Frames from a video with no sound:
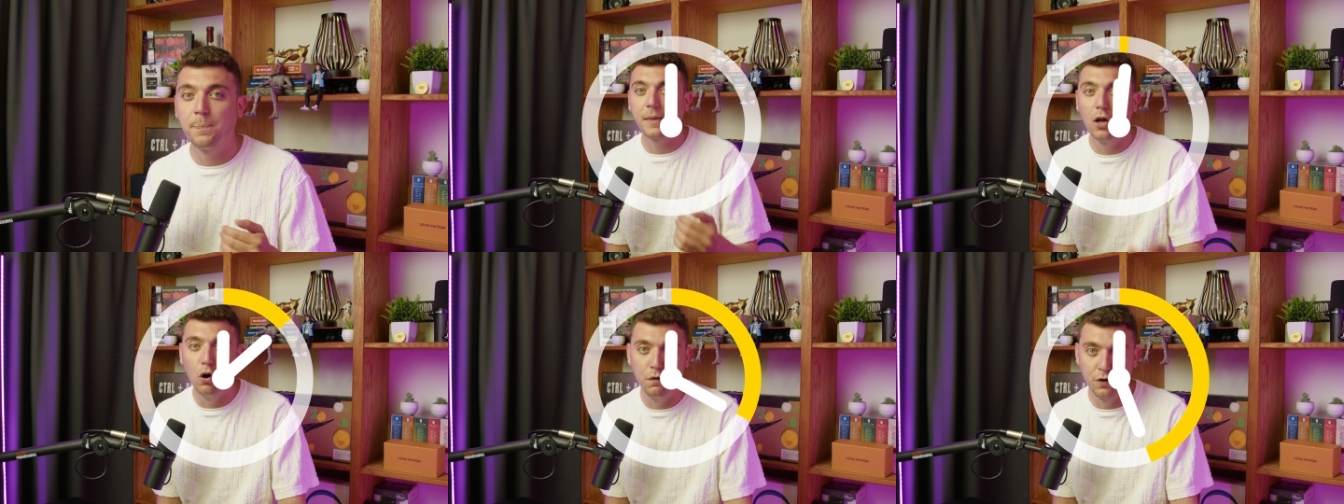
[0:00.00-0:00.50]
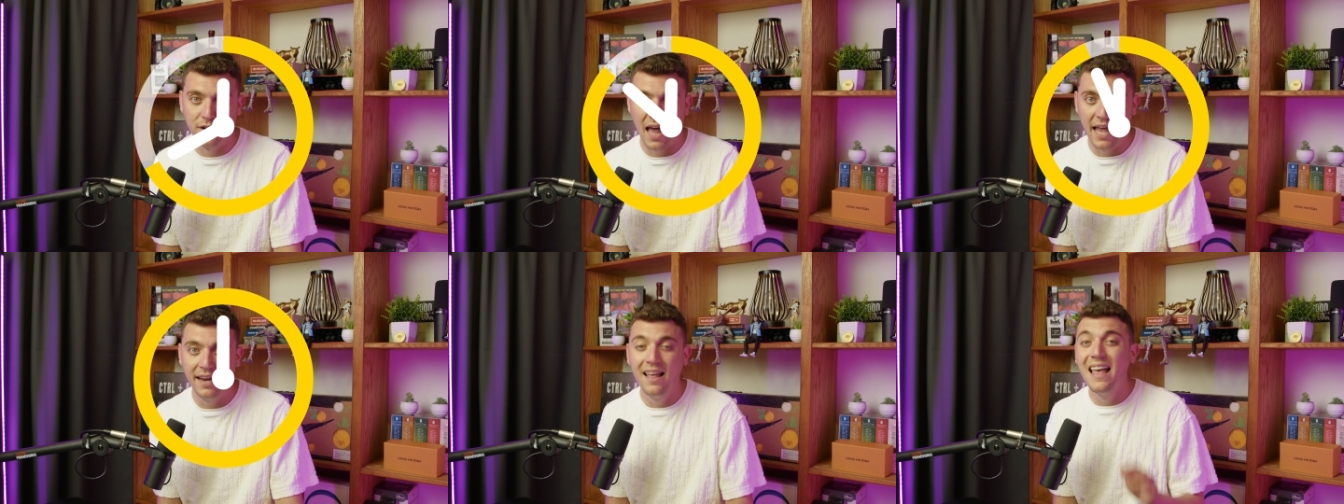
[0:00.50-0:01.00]

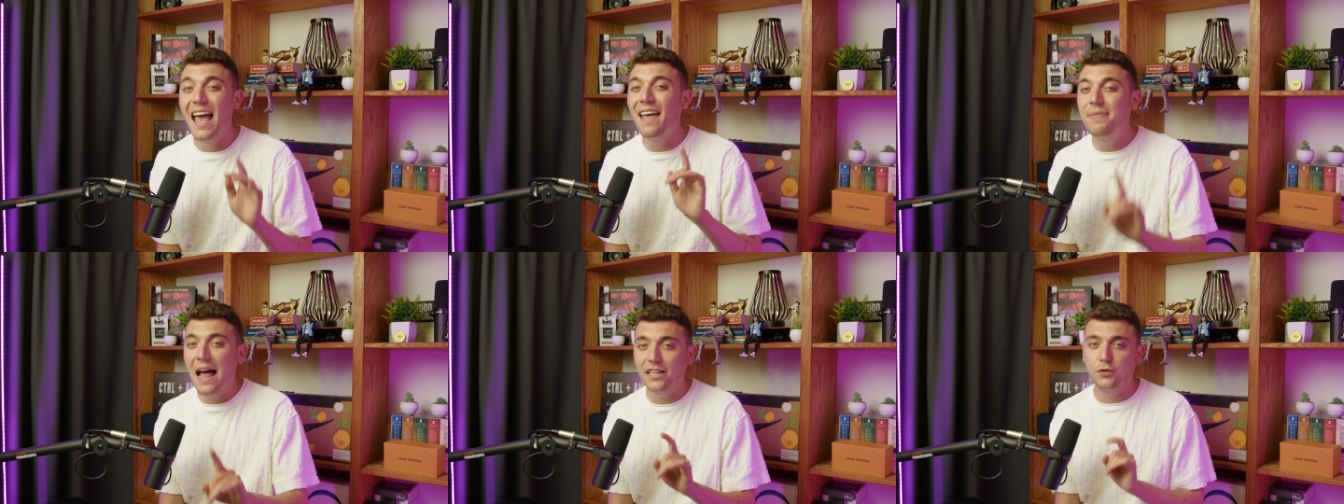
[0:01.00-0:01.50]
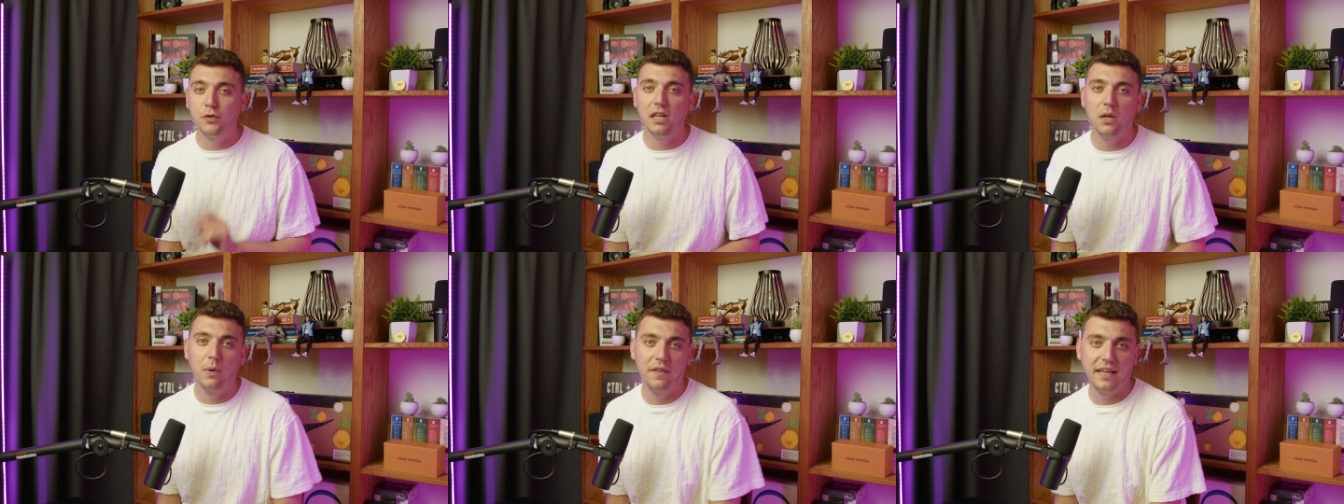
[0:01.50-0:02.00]
overnight. And that's really
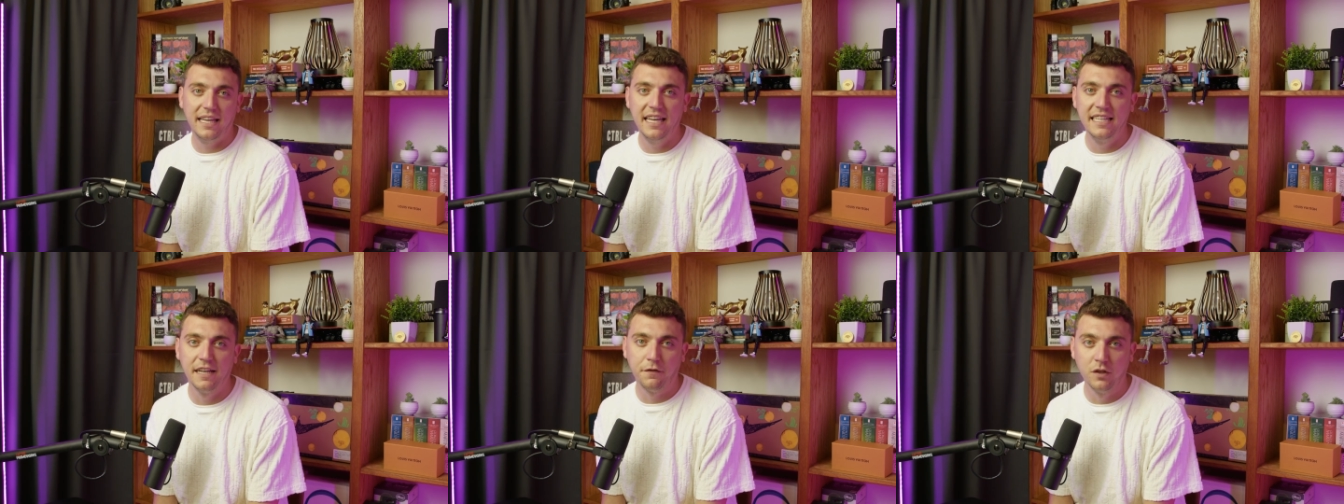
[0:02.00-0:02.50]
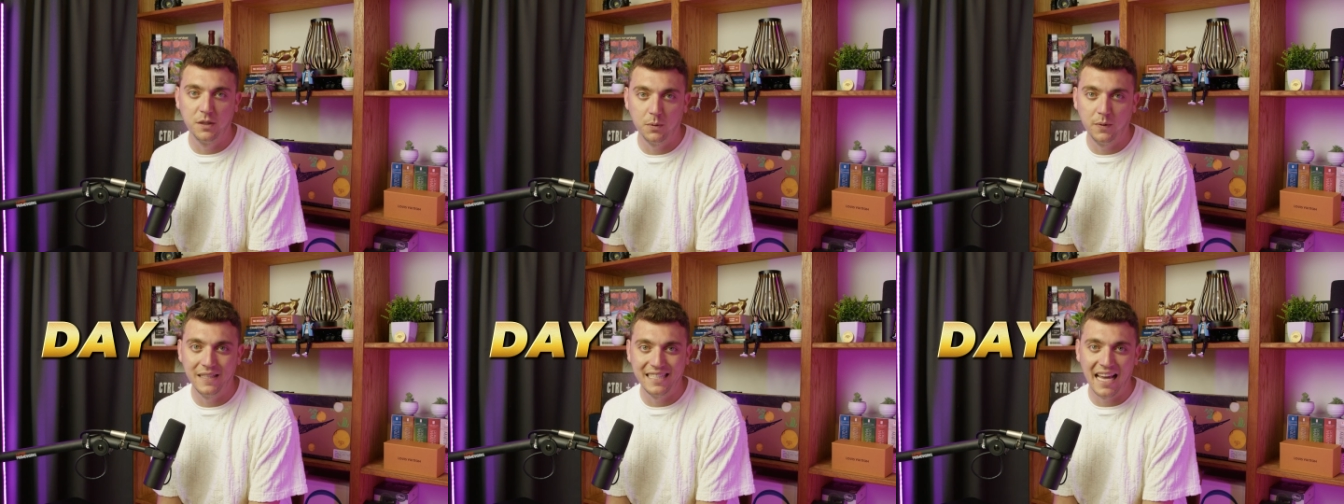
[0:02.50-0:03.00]
where the key difference
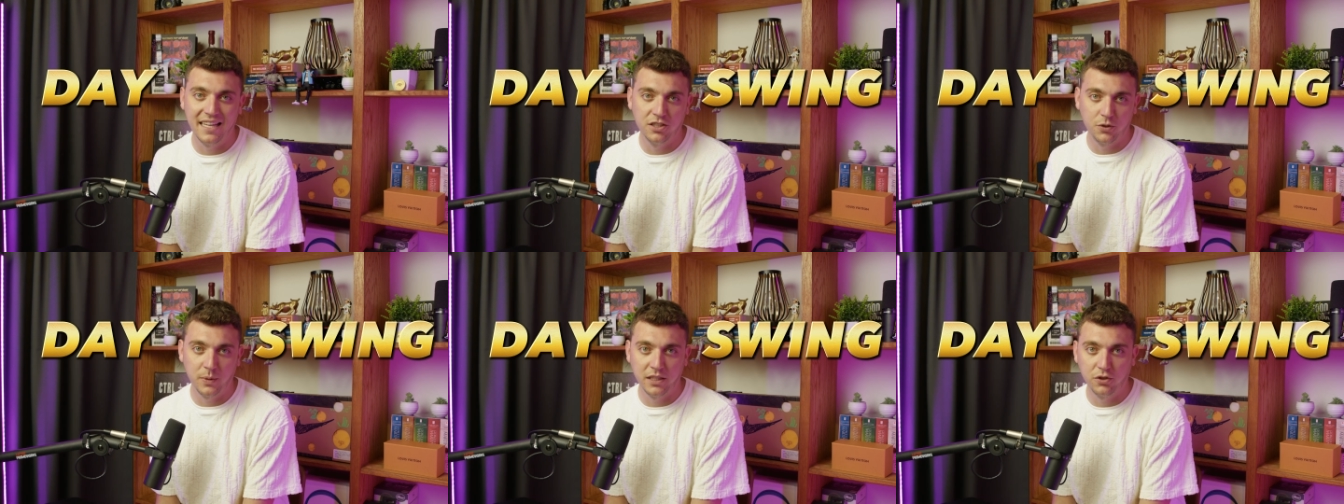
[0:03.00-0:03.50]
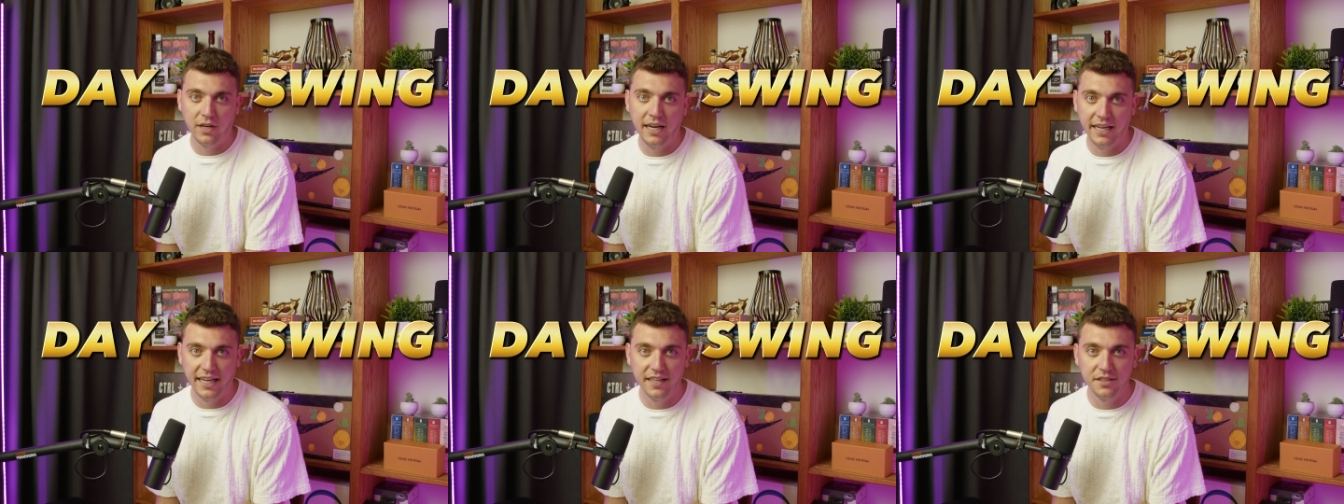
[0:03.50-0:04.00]
between day and swing
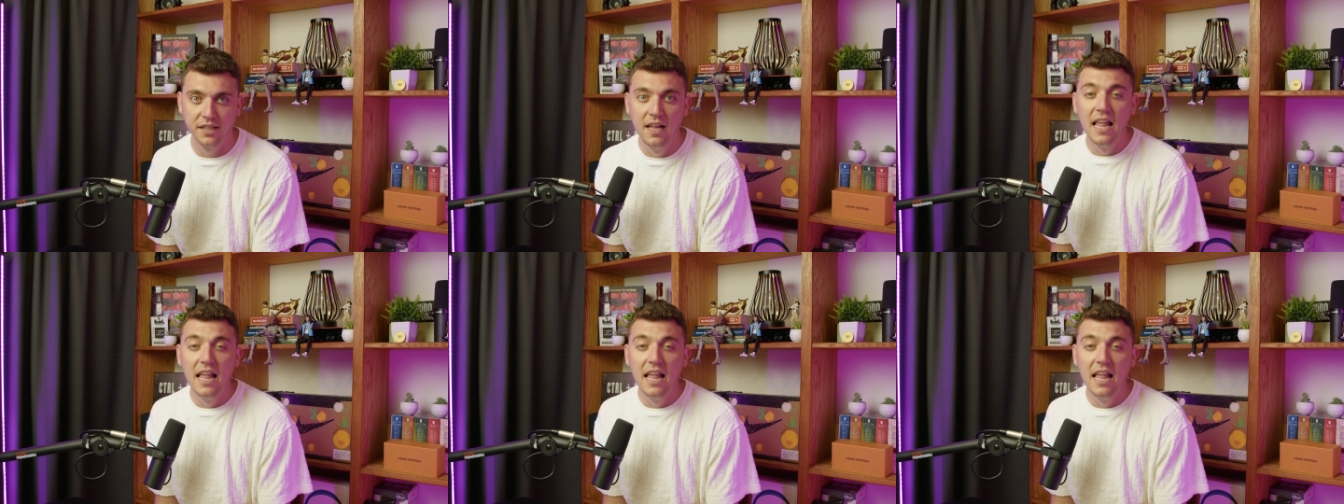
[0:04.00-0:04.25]
trading is.